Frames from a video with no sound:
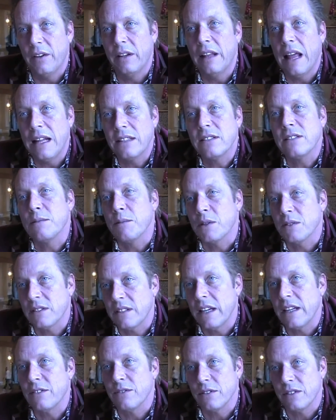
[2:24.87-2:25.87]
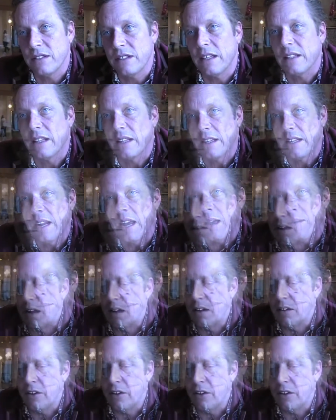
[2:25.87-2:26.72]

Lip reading: and that's the most dangerous thing that can happen.